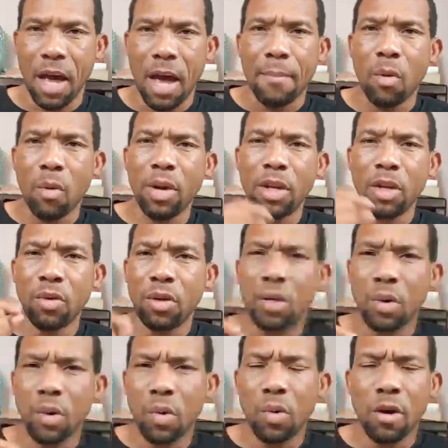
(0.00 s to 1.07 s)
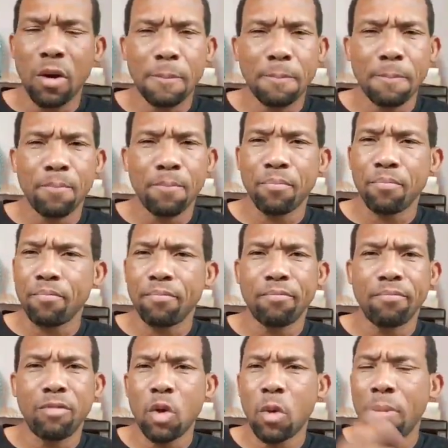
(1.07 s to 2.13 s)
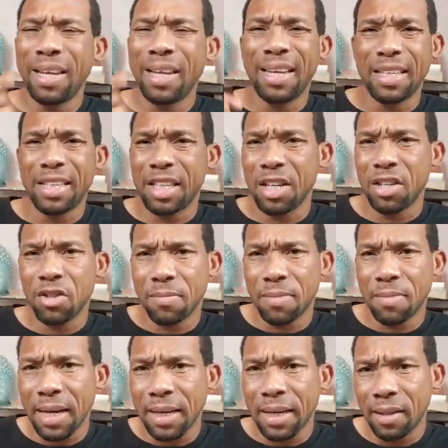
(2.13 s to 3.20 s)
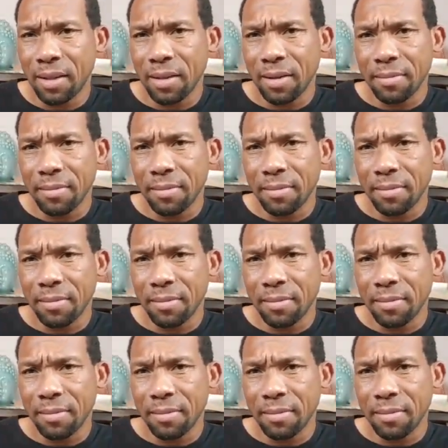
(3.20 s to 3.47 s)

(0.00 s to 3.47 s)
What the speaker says: But when you do, nobody can change your mind.